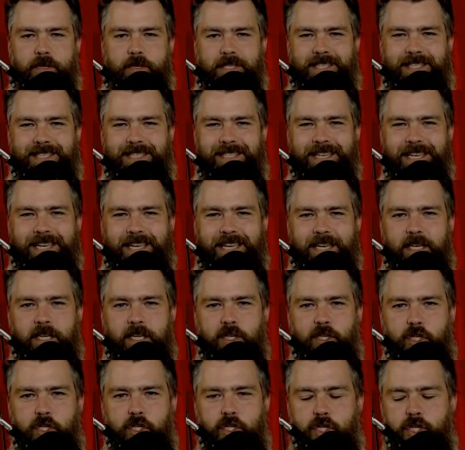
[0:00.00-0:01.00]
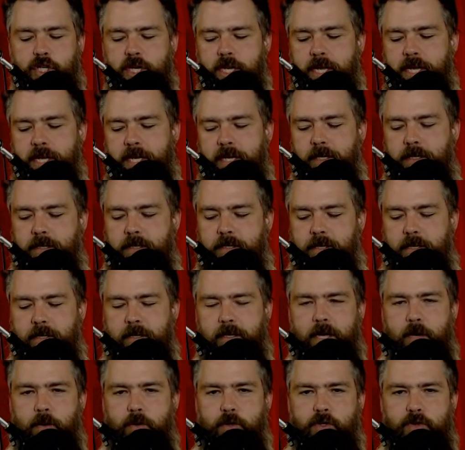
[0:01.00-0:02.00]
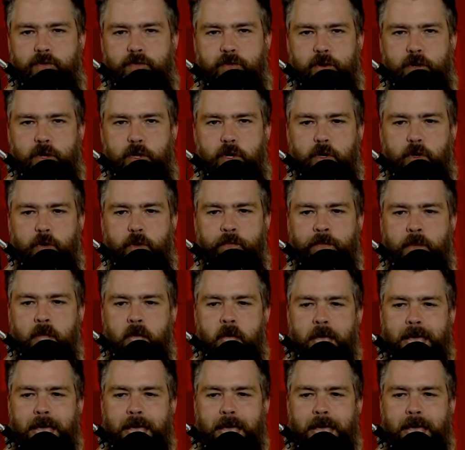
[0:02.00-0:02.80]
The CGs. That was for you.